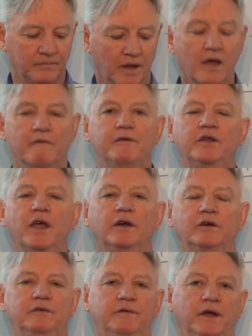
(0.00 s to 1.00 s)

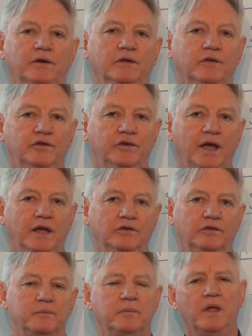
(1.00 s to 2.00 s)
Fidelity Fund in the
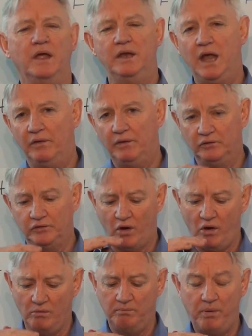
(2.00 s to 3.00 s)
States. Now there was a
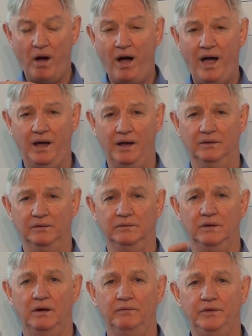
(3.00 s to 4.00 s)
whole pile
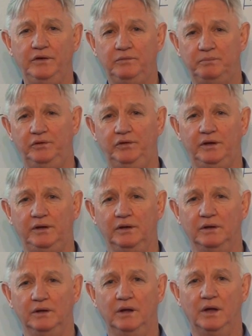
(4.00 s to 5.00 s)
of these
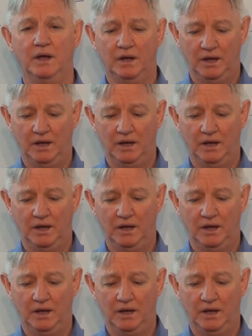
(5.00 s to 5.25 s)
particular